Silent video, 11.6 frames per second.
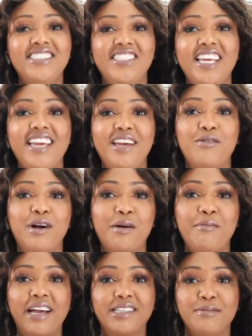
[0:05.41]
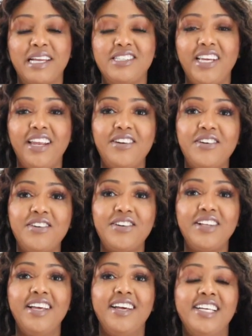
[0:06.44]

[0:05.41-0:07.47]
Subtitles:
She. Welcome back to my channel.